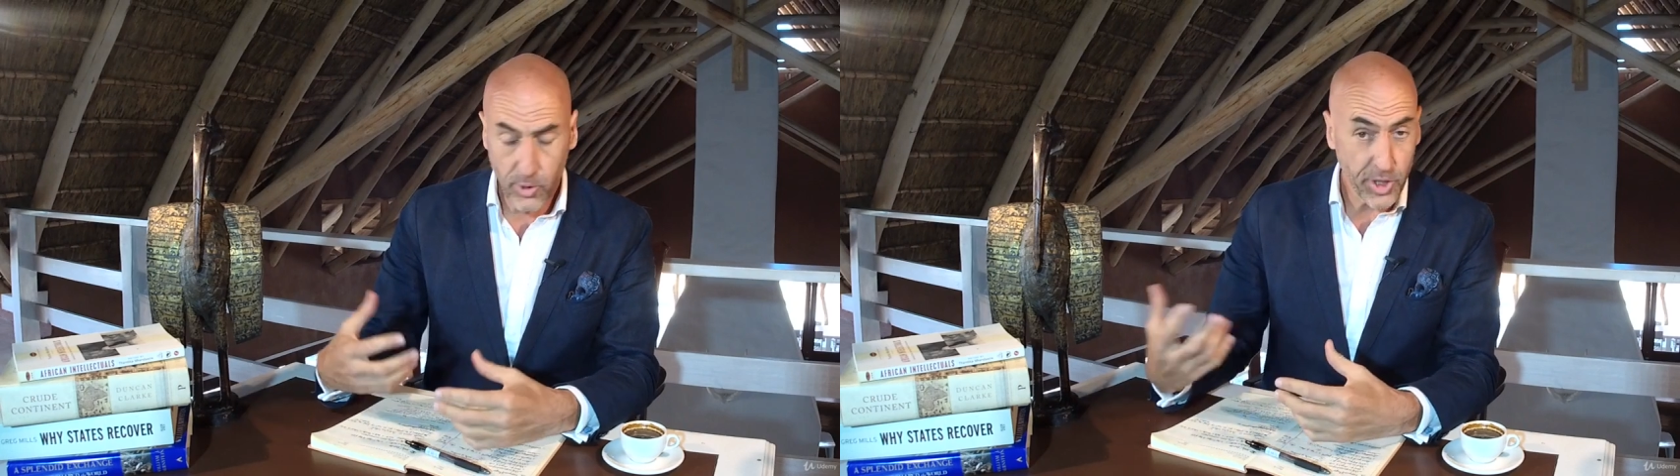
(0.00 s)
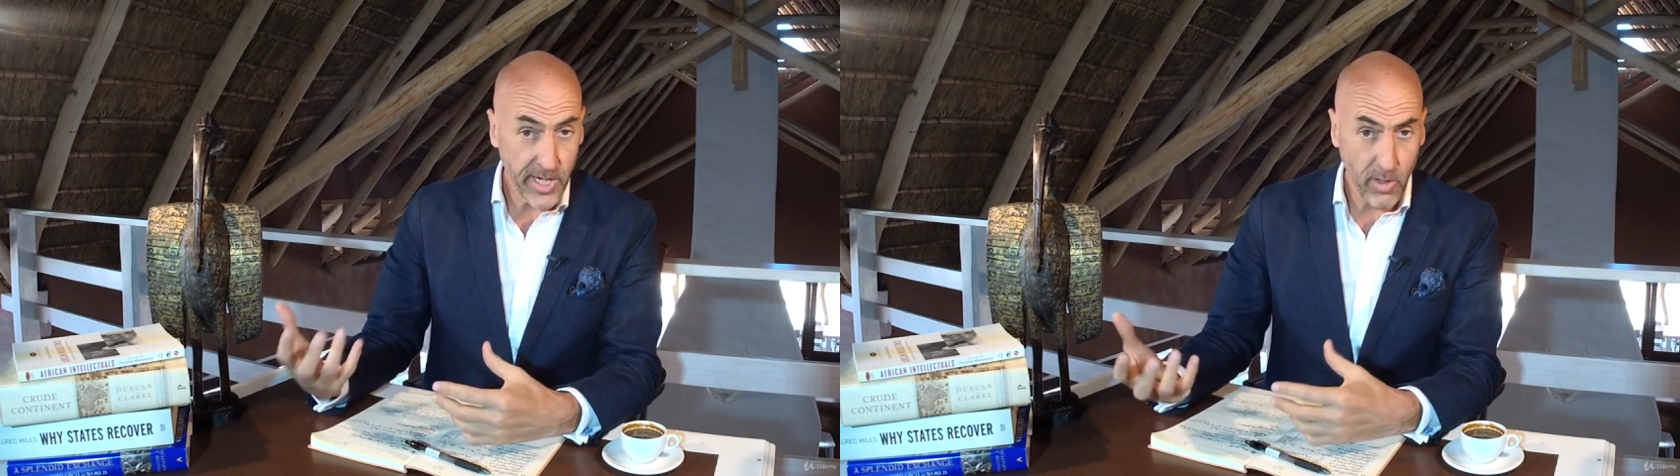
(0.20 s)

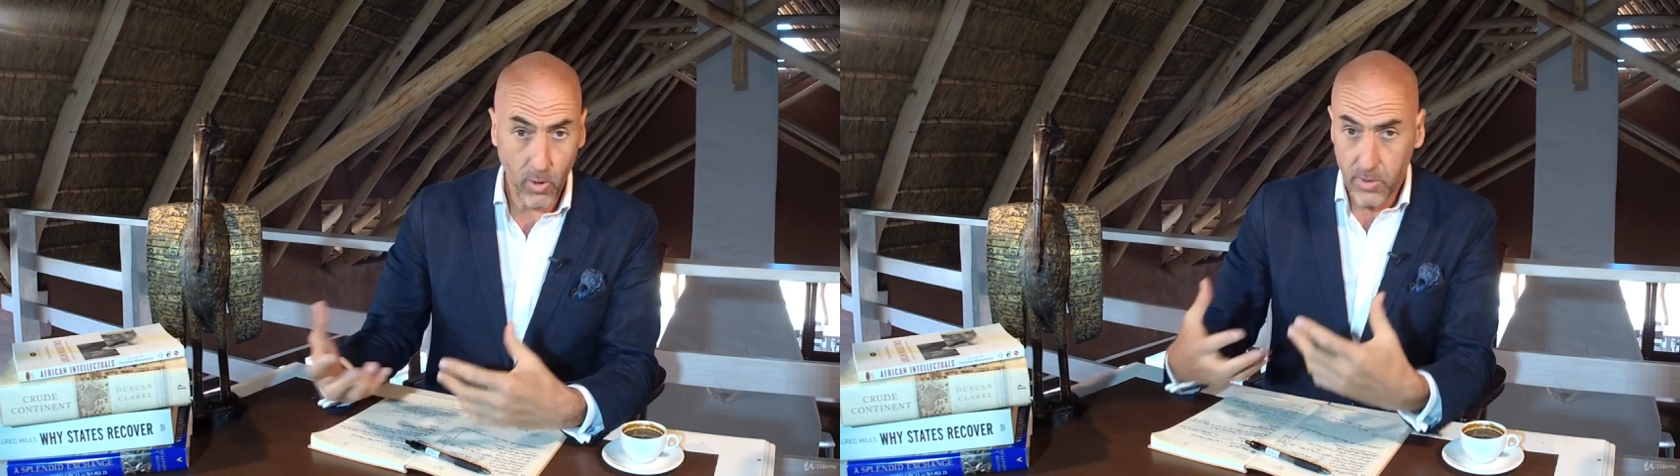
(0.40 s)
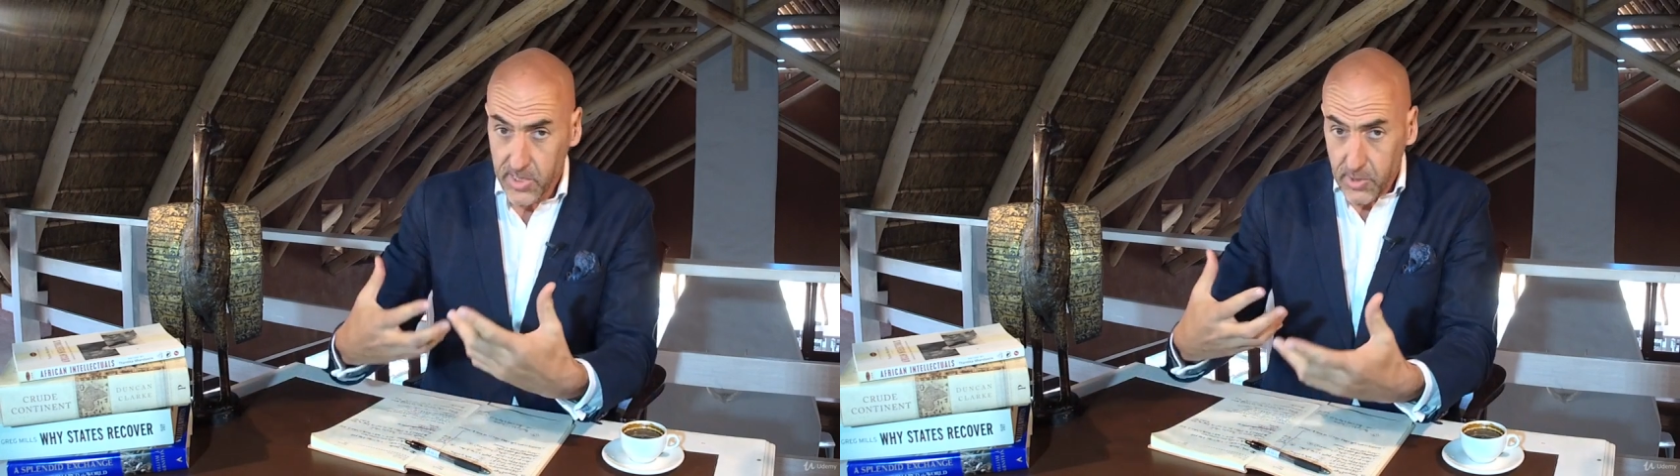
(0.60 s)
your
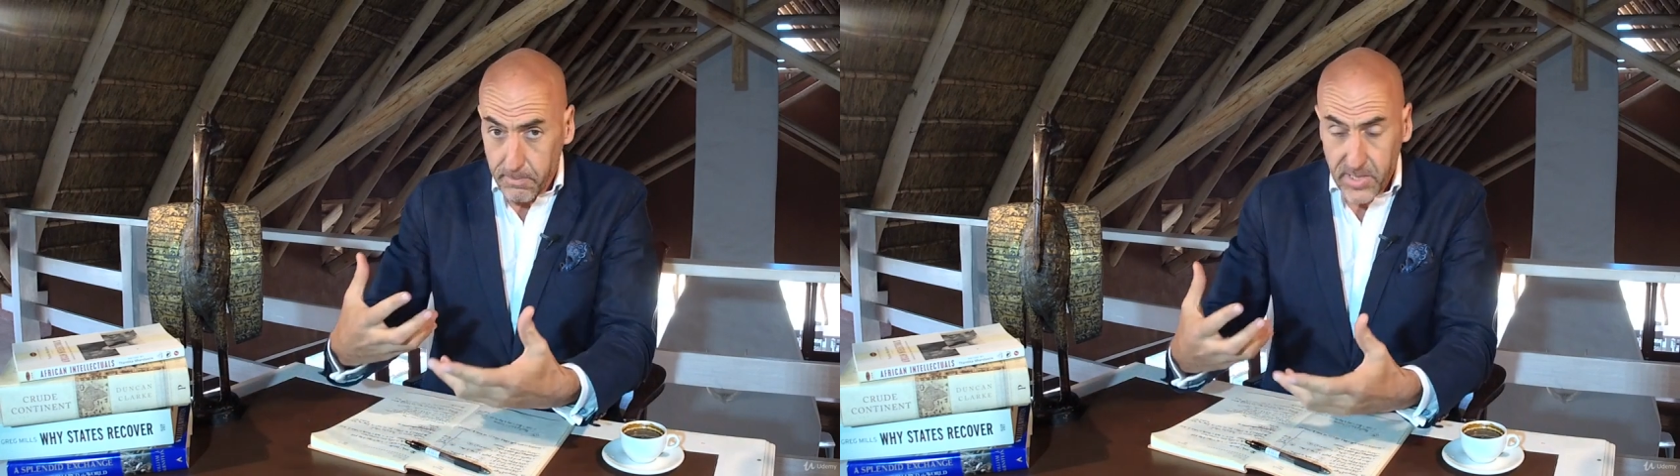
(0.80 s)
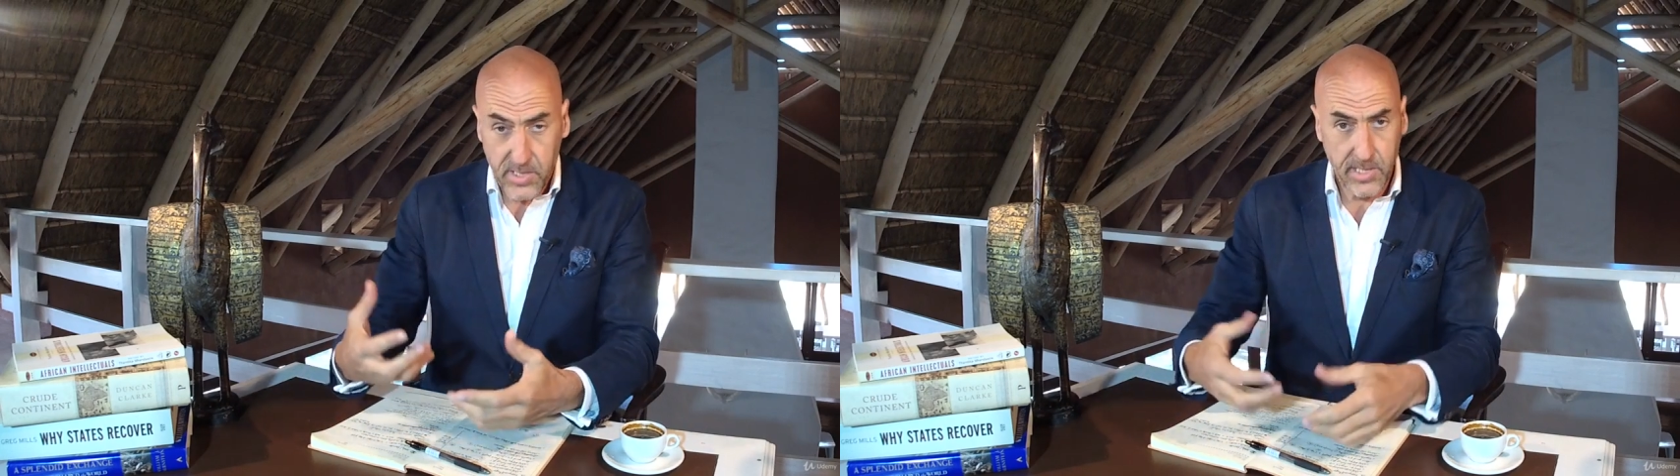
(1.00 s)
shareholders, your
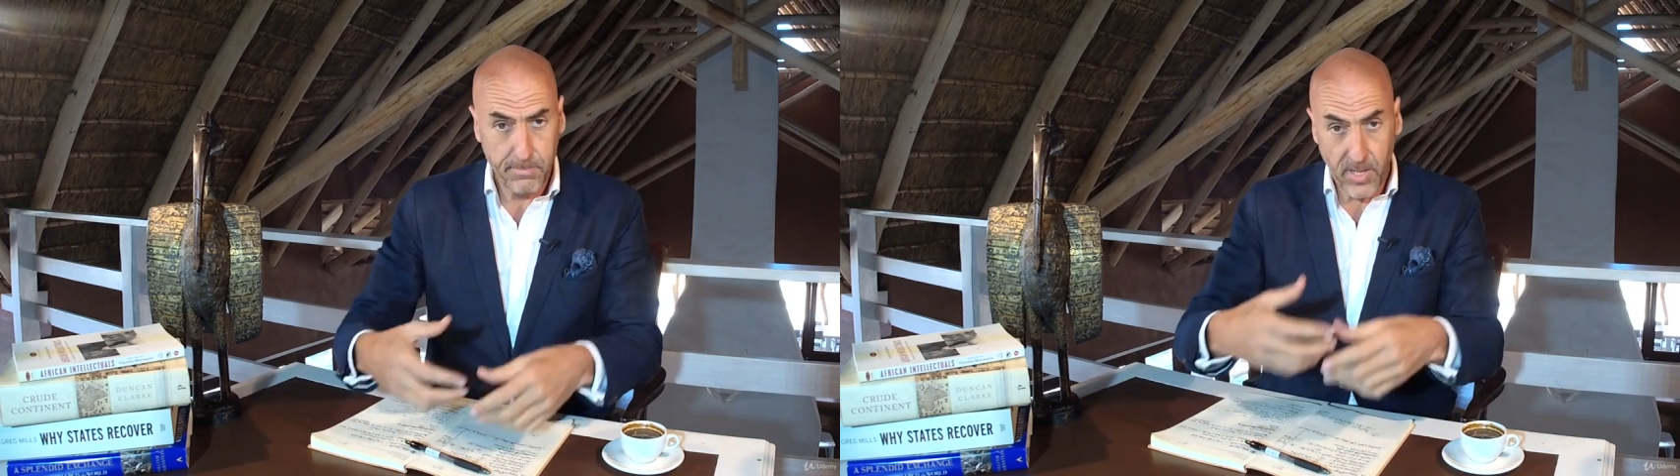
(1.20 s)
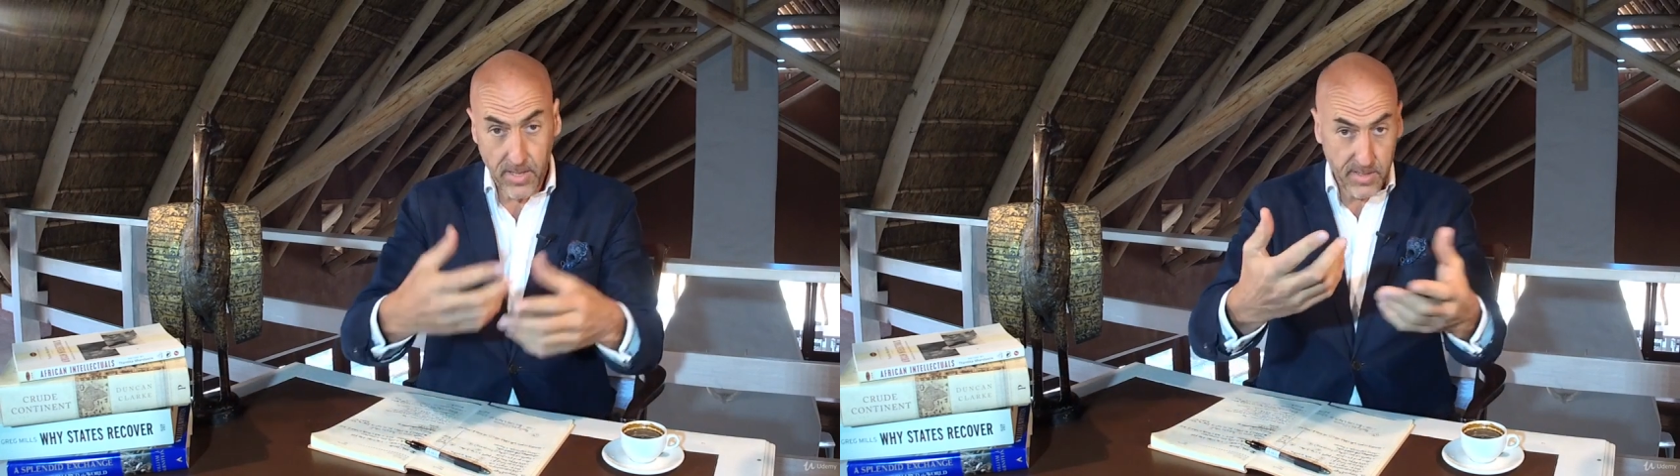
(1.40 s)
business
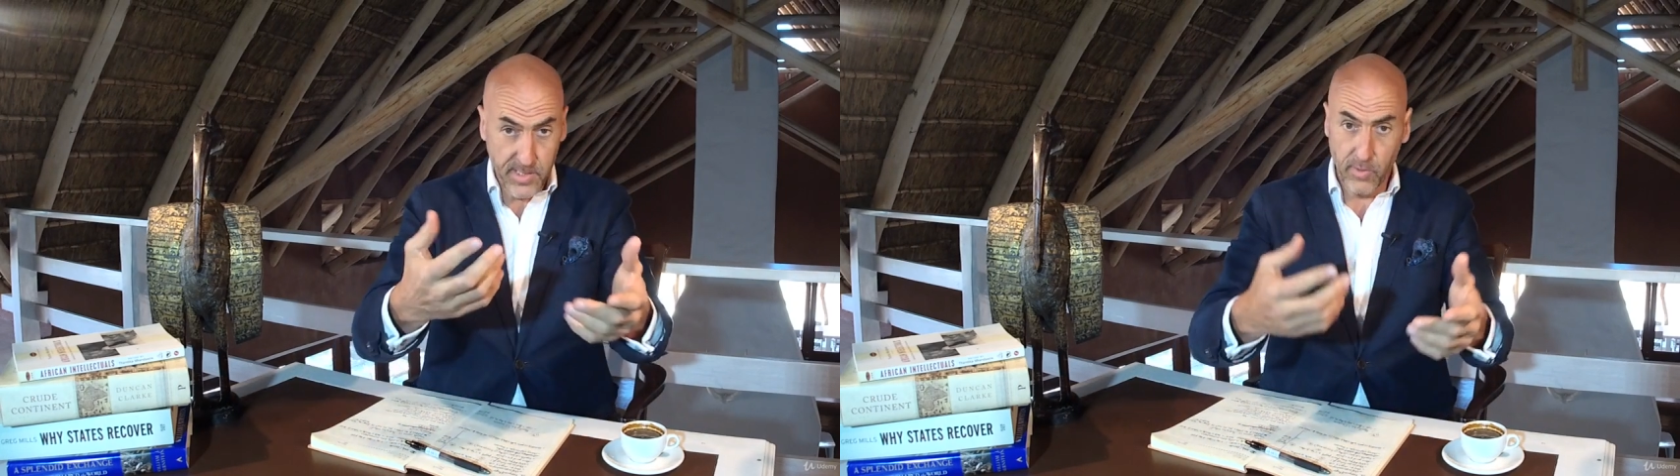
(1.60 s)
partners,